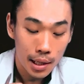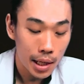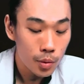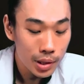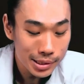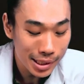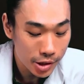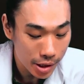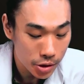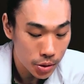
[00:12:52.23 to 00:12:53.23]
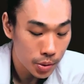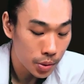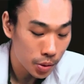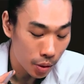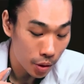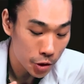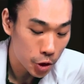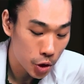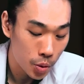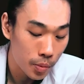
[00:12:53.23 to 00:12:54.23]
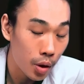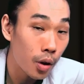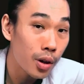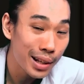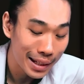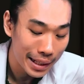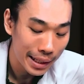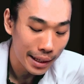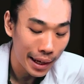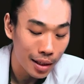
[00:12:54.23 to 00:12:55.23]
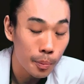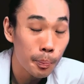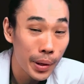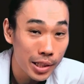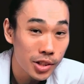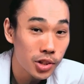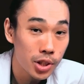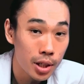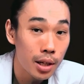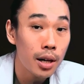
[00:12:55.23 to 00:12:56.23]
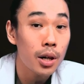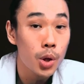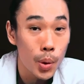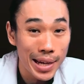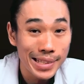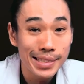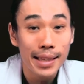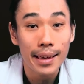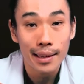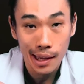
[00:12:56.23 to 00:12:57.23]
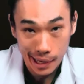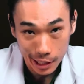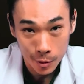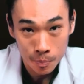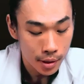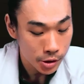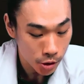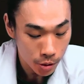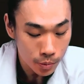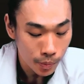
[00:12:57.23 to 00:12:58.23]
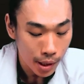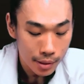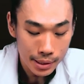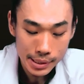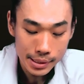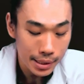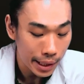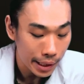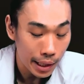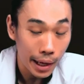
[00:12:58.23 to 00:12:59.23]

I will suggest you to consume organic and pasture-raised egg. So this is like